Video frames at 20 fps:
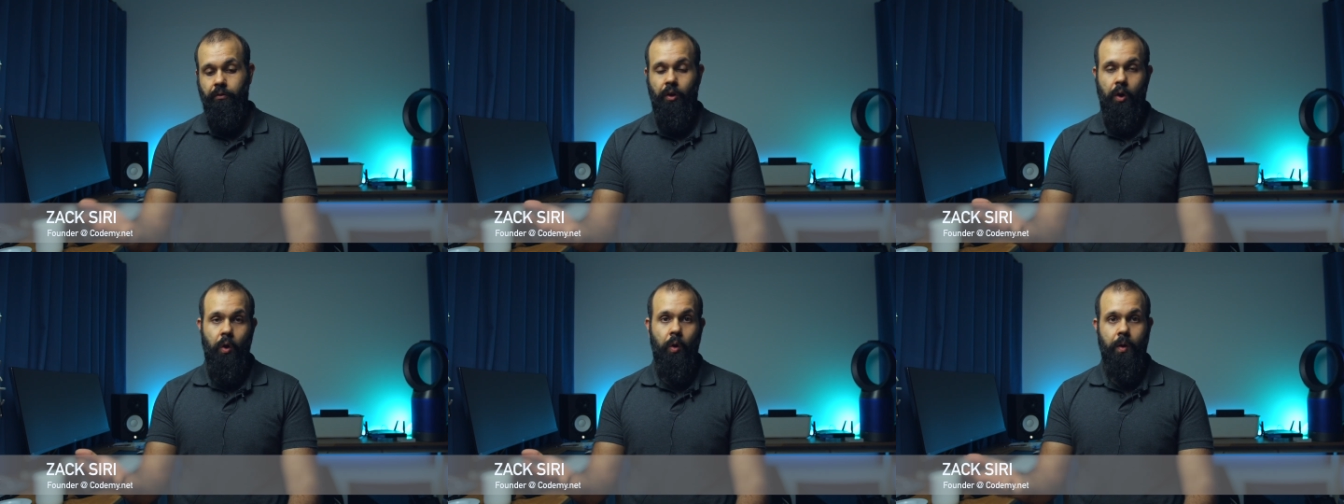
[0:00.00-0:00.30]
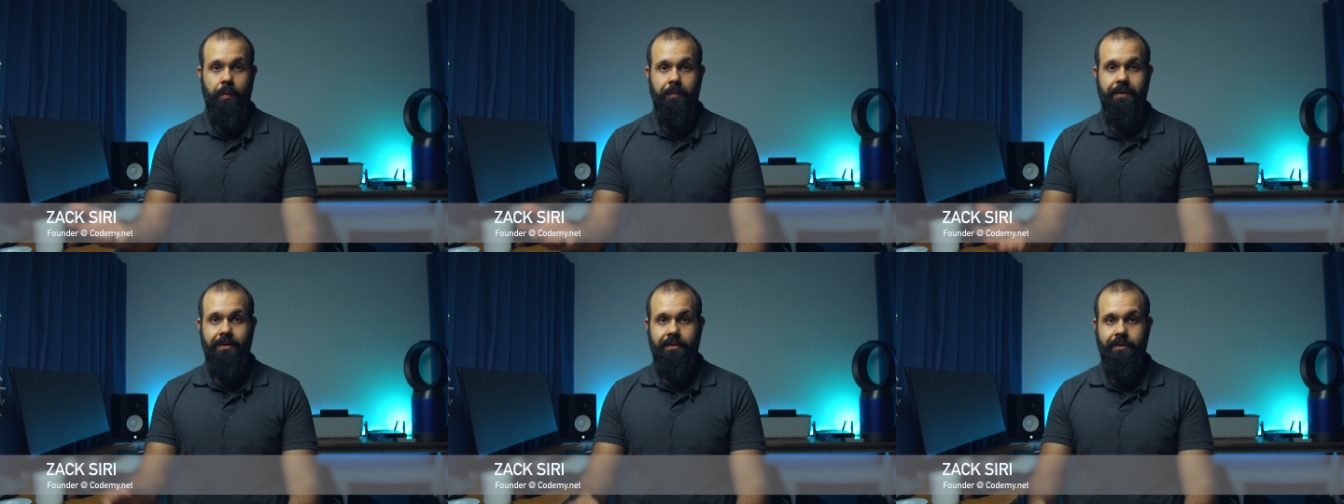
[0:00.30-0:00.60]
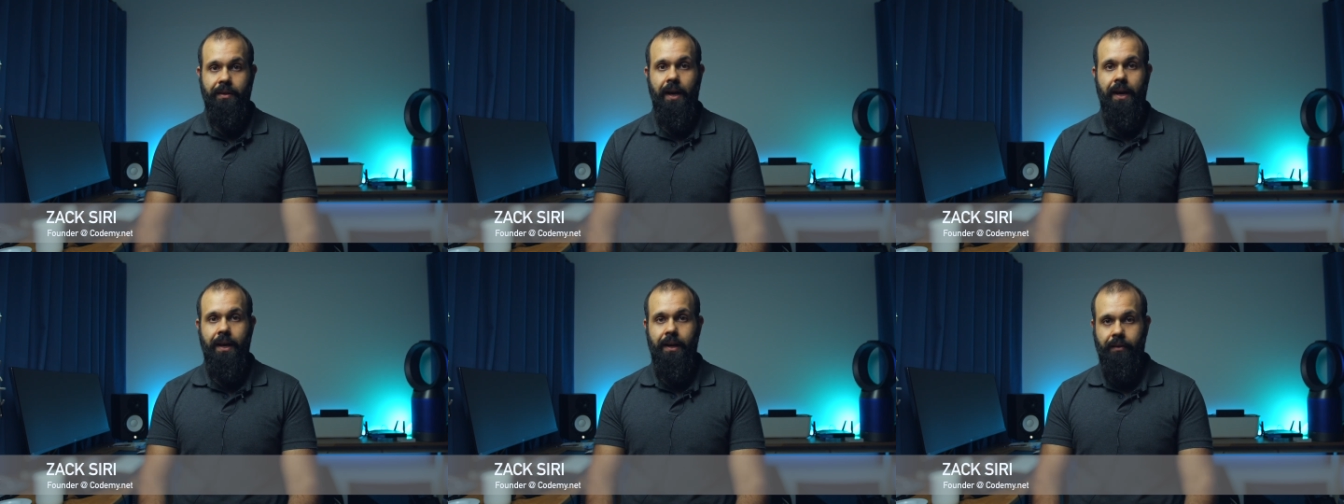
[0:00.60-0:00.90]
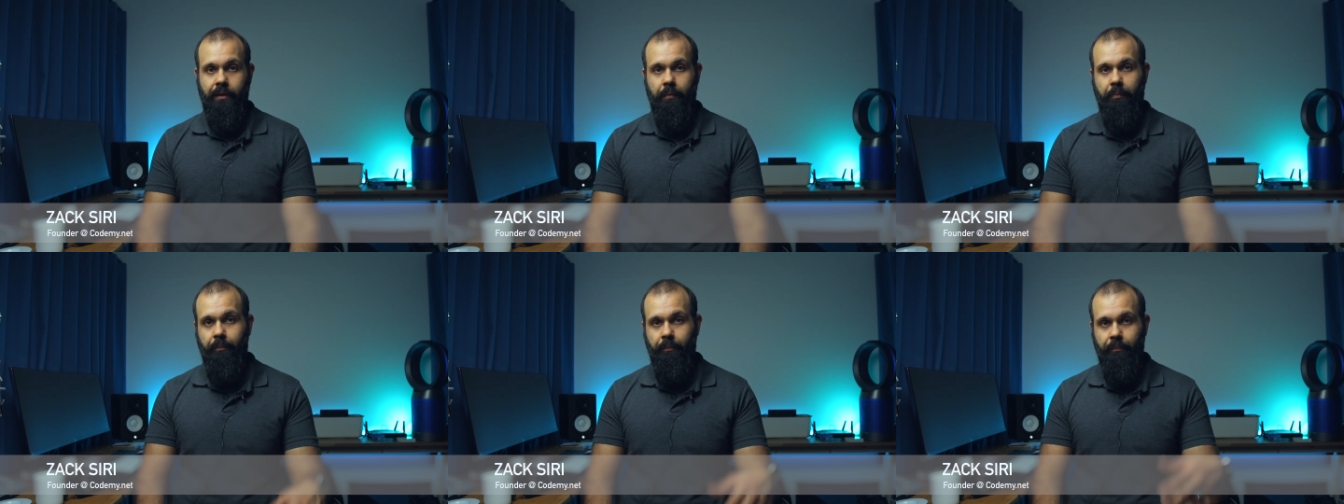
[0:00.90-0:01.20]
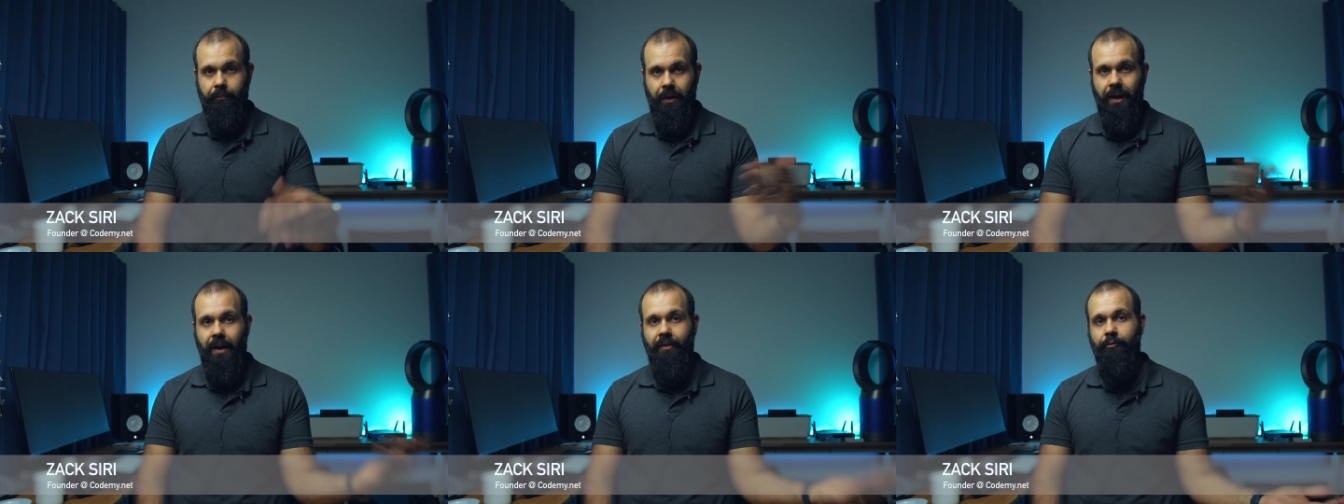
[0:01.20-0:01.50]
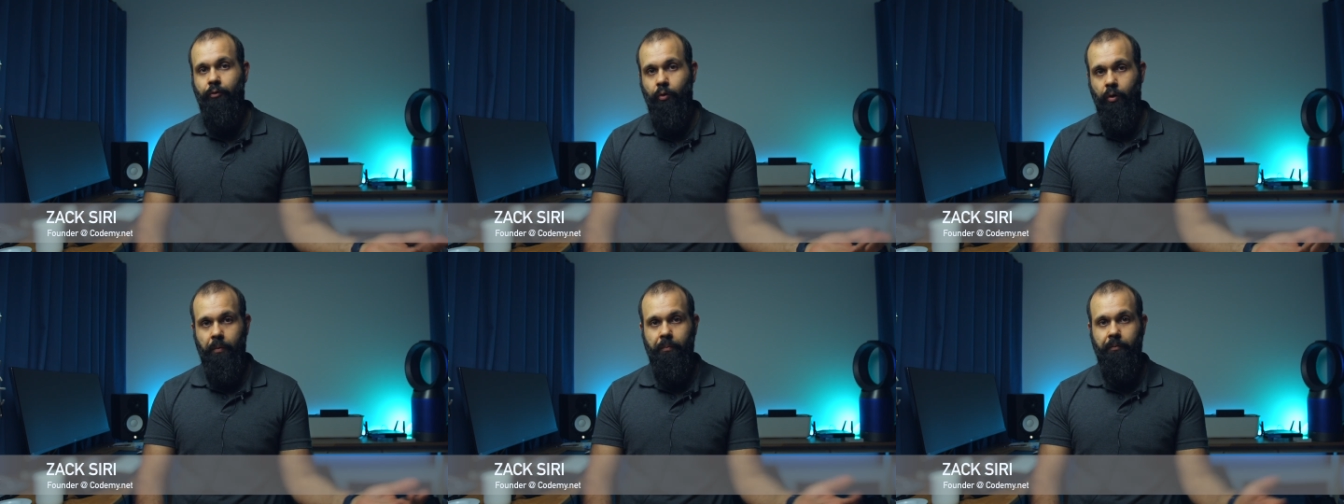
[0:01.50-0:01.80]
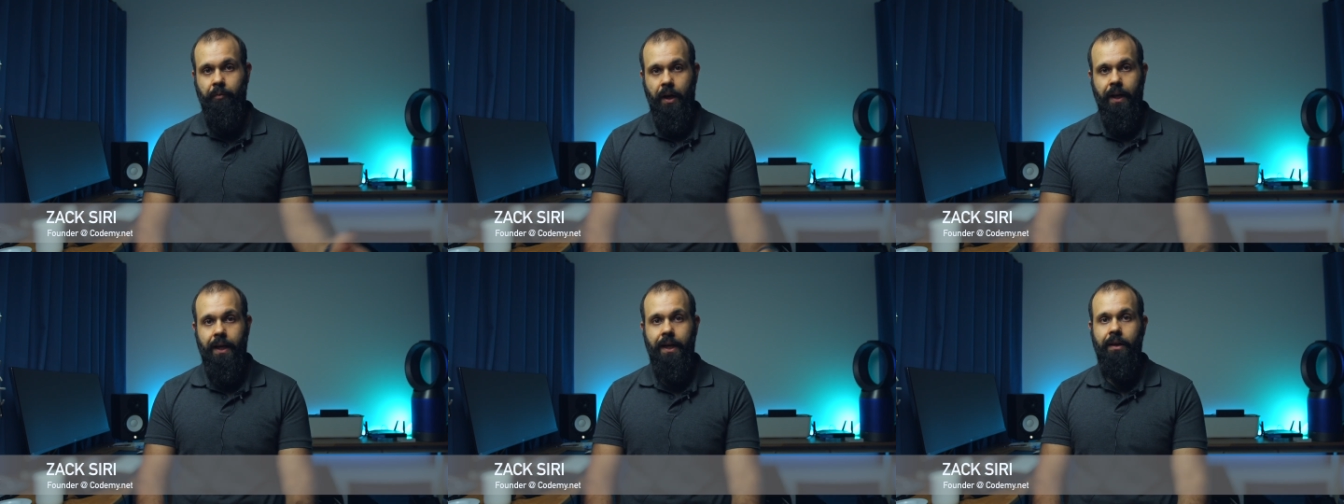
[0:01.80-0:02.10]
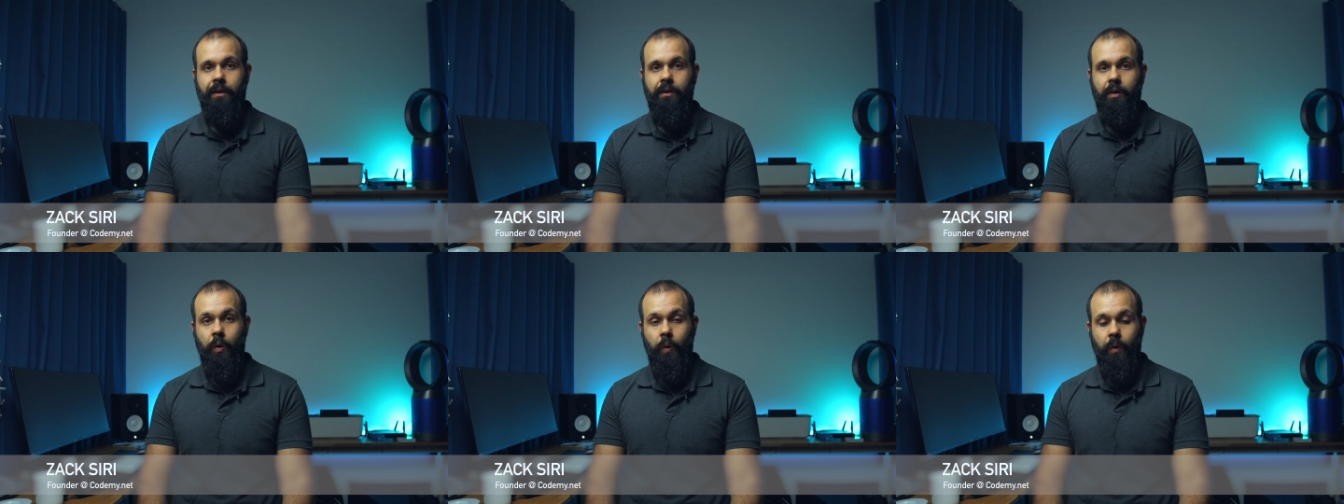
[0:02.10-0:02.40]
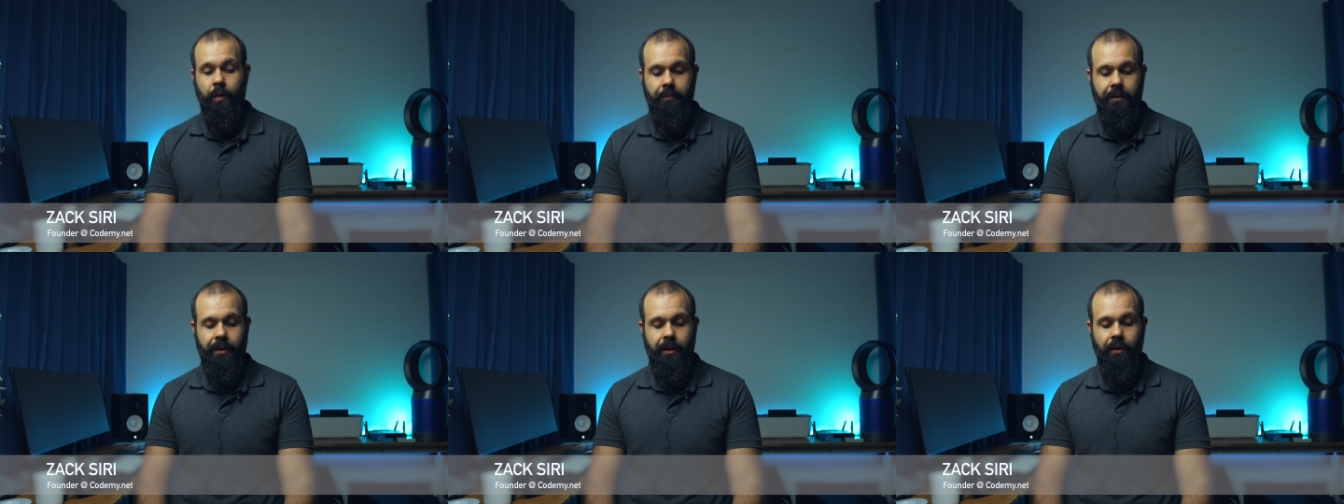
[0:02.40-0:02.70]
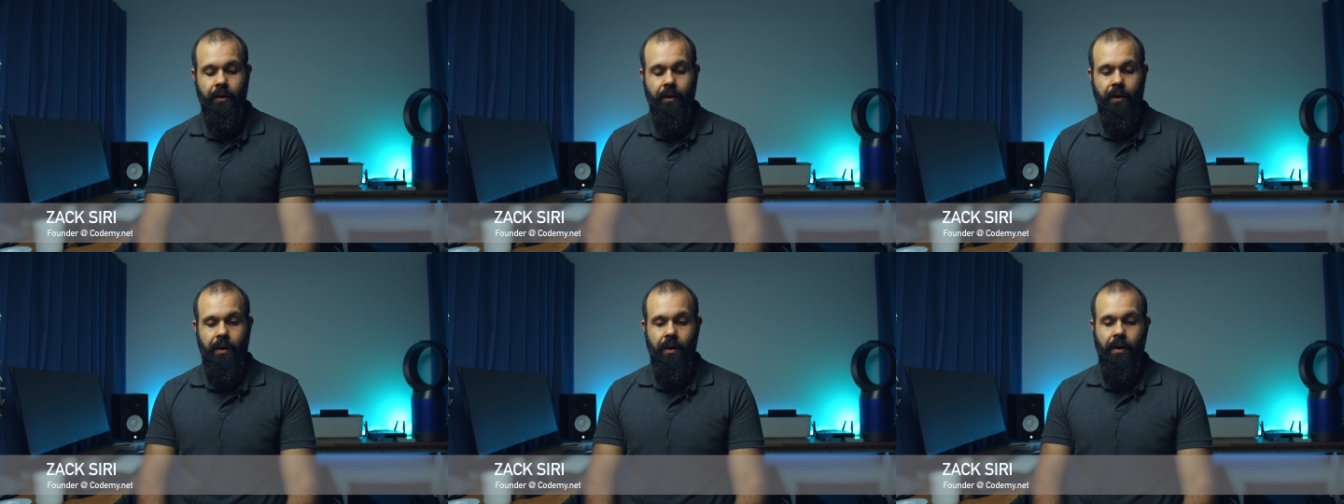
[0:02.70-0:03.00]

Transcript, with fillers: the codemy site and the platform running codemy